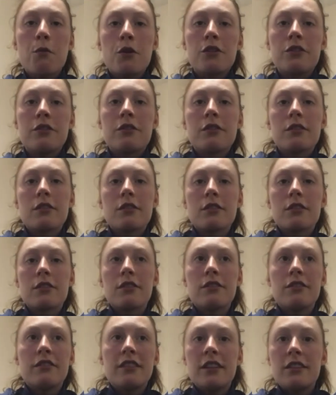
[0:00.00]
would
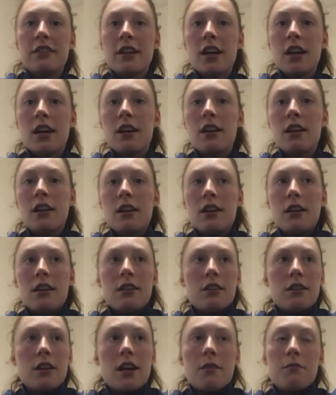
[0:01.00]
consider
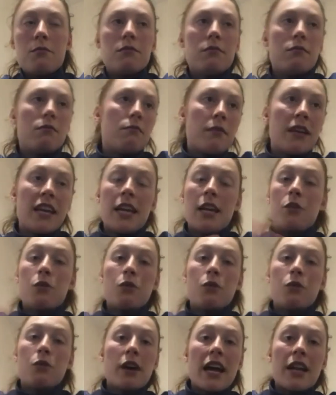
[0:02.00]
um, me
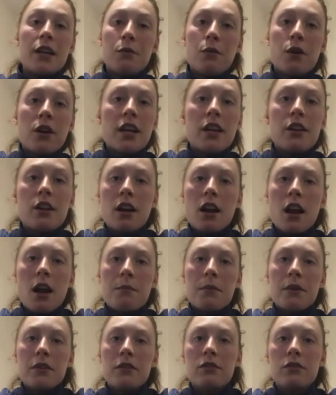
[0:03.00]
or anyone at the
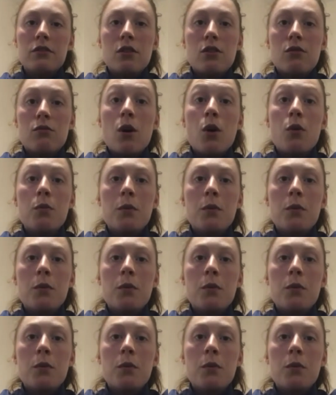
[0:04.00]
club as a role